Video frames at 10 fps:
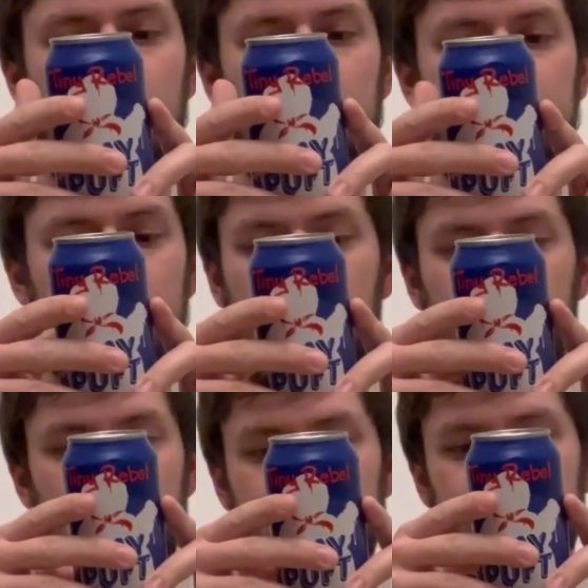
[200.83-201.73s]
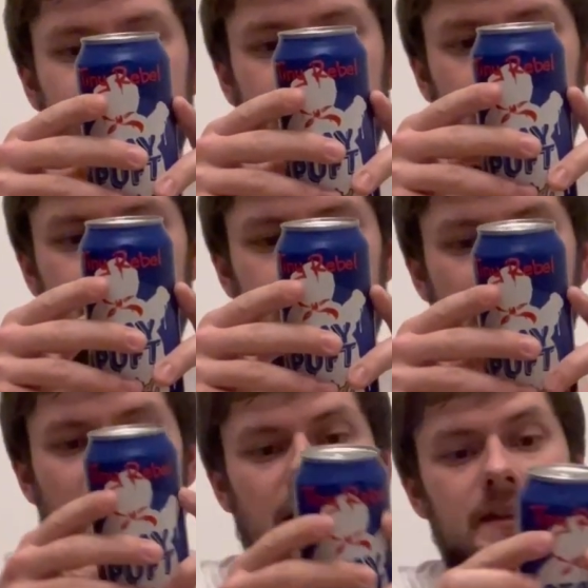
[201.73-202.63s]
Yeah, I thought that was something else.
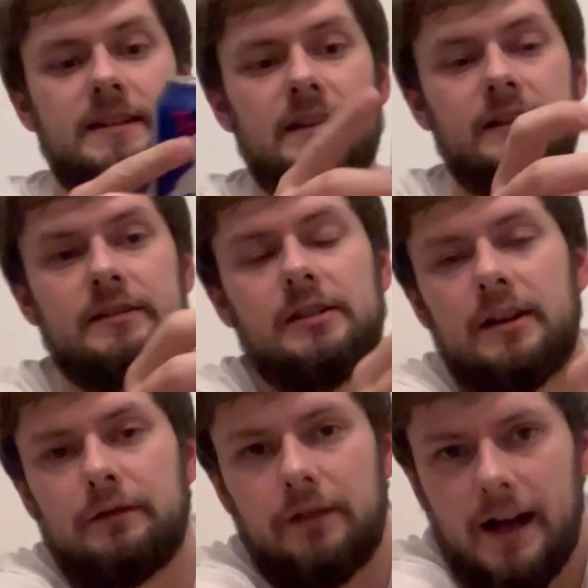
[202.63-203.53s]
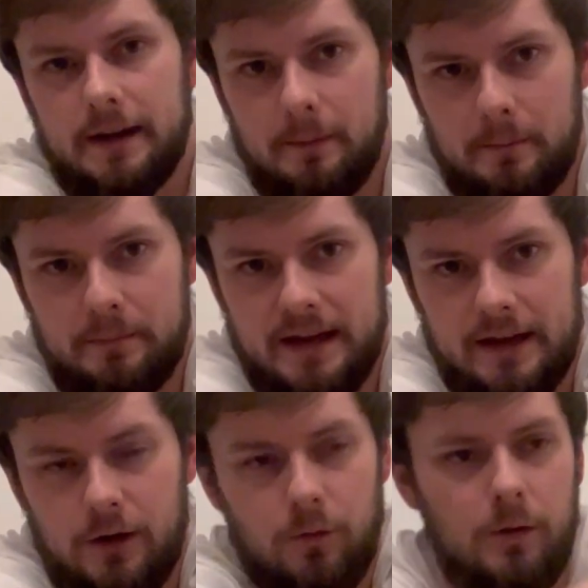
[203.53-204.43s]
And this is a certified B
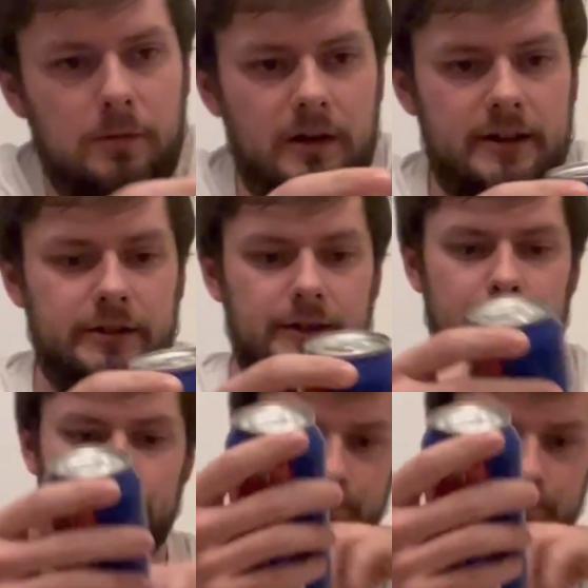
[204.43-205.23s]
Corporation.